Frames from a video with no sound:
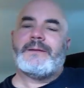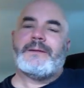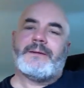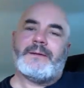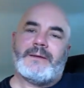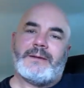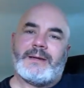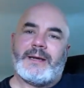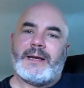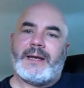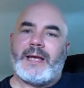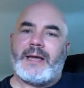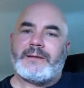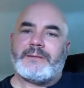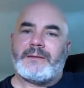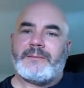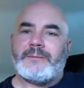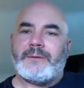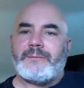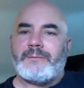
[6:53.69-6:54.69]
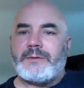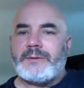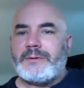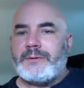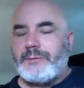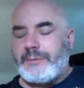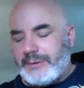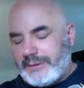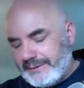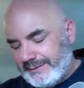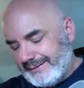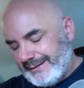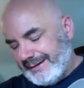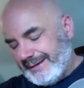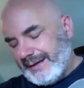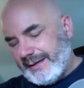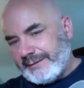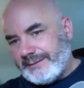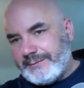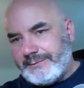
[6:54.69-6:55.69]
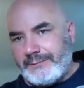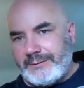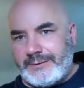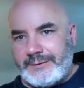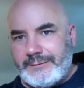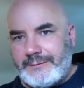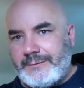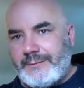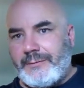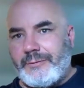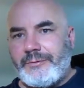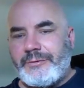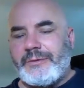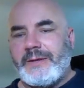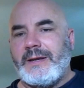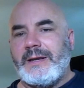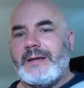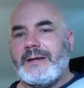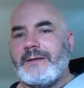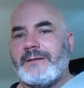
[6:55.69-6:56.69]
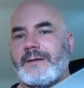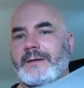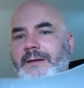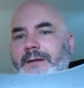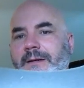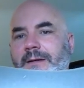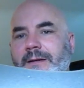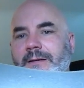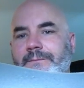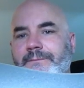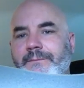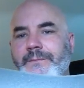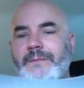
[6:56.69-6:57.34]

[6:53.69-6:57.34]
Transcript: and then I asked them to redo it, and they had to redo the whole thing, and then